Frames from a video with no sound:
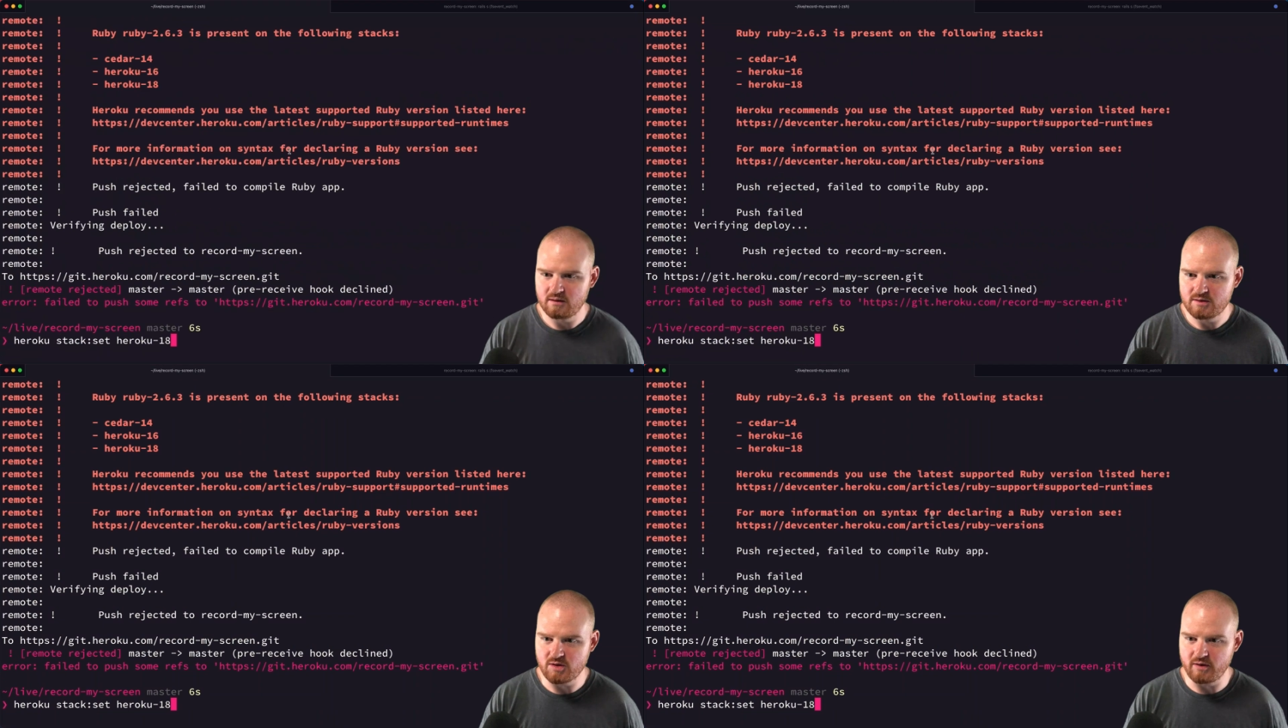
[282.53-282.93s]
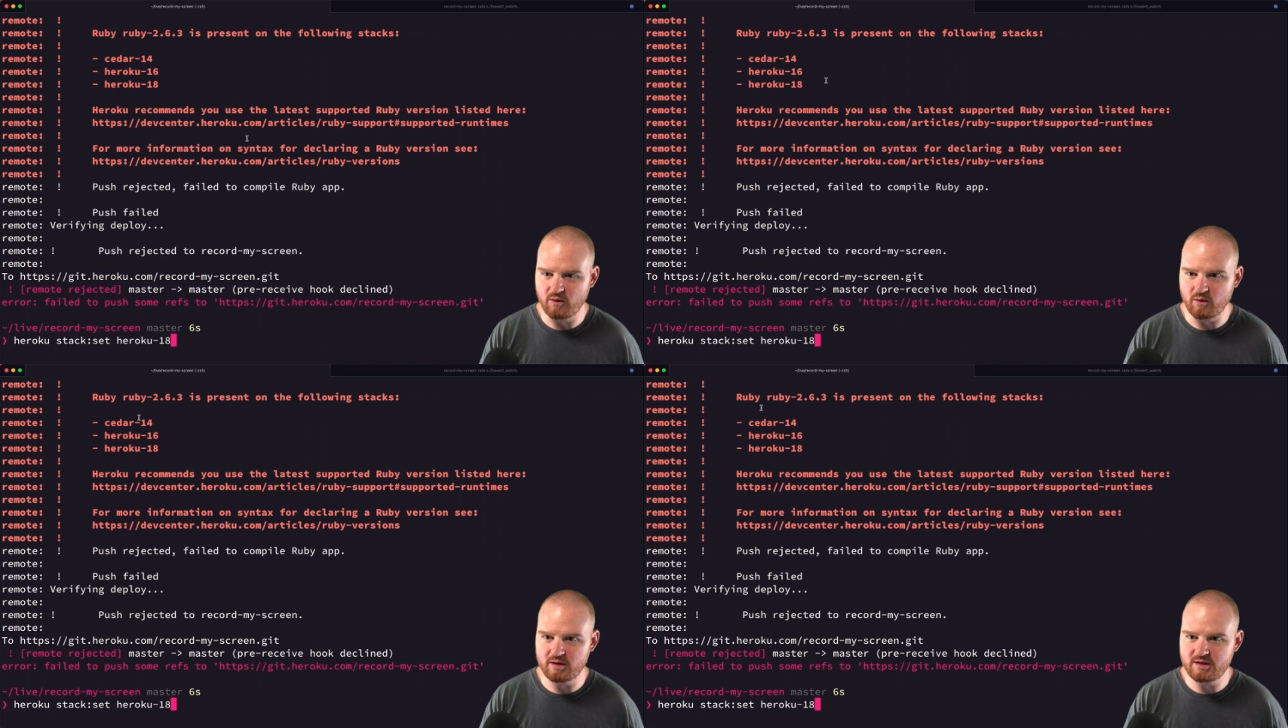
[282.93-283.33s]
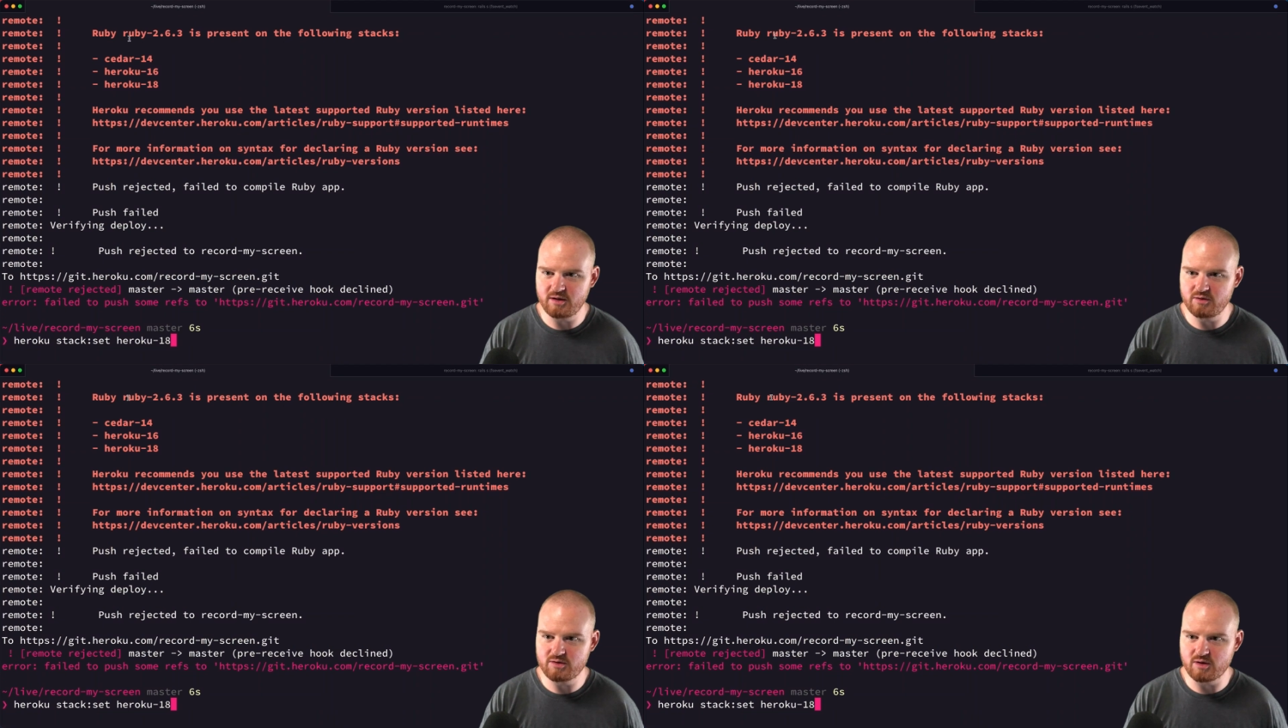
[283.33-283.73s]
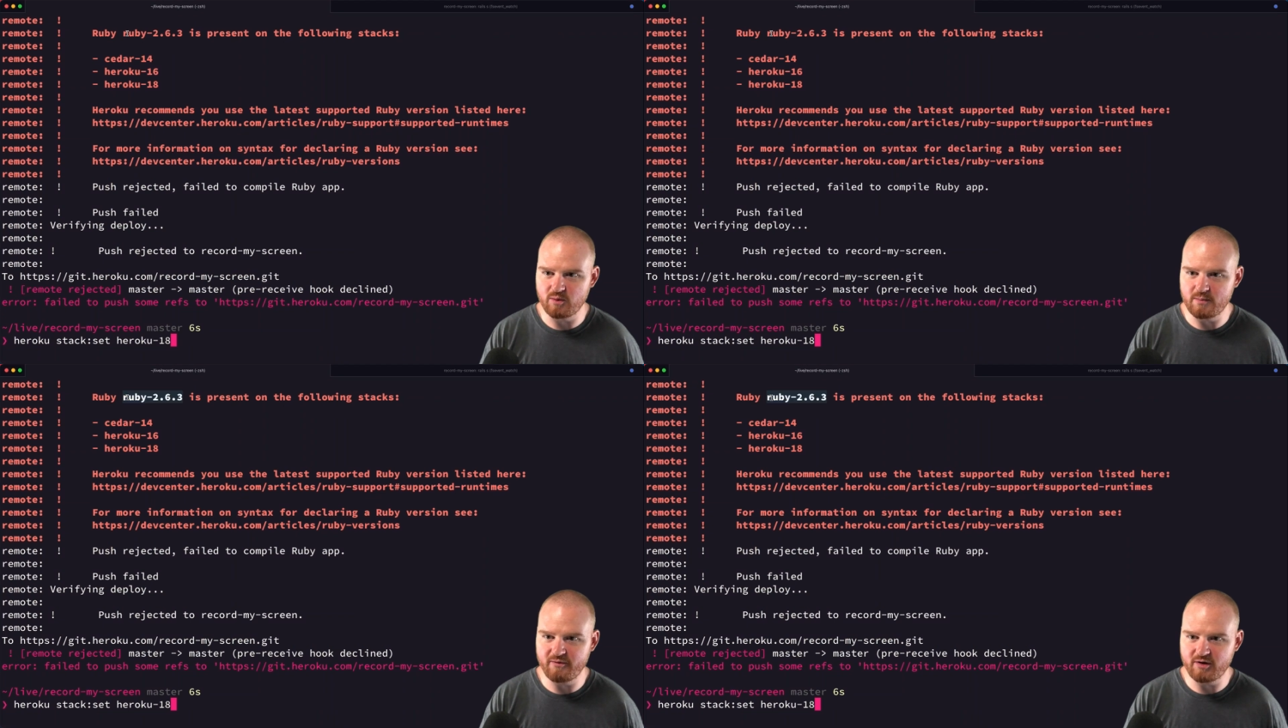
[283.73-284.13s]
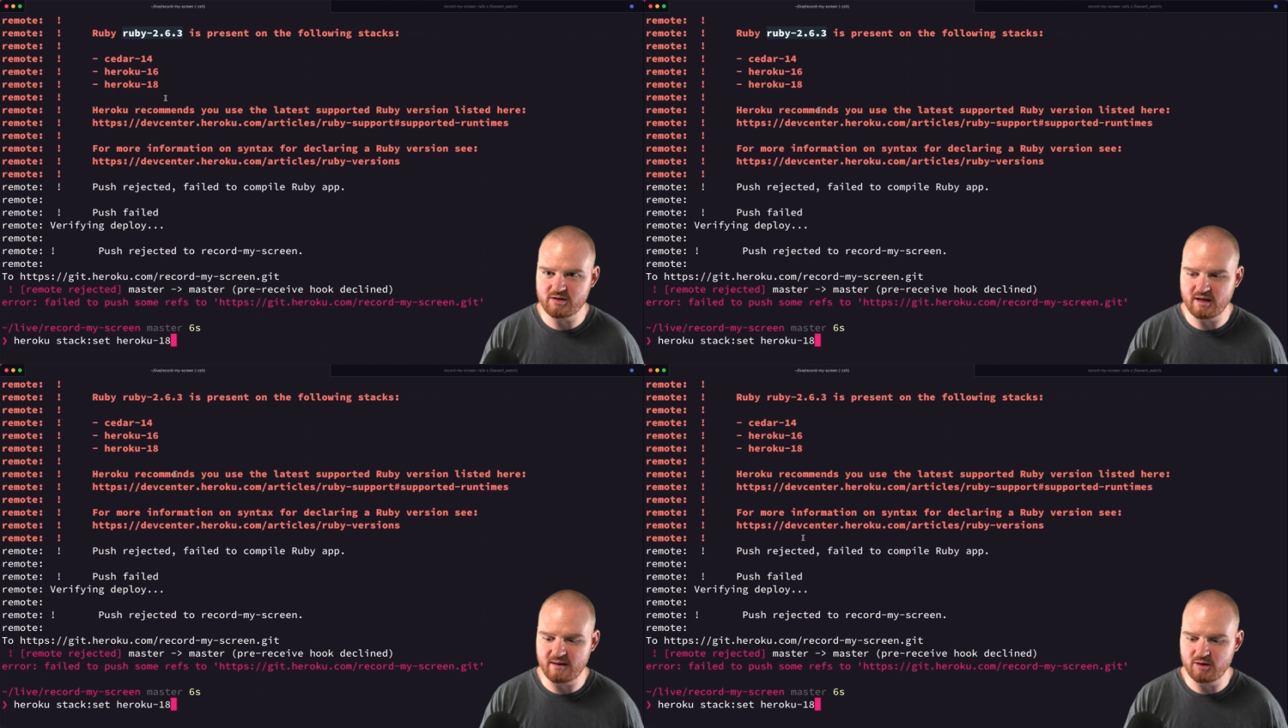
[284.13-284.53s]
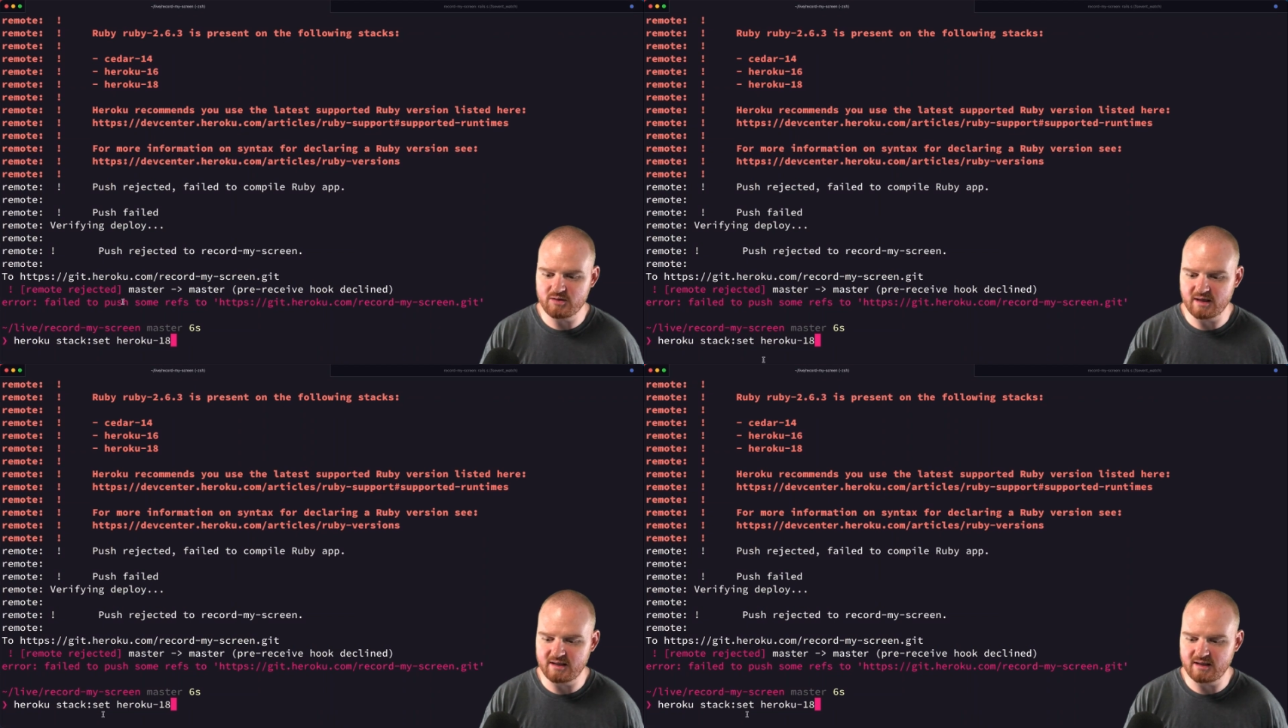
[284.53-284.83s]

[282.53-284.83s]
So in order to use the Ruby version that I'm using,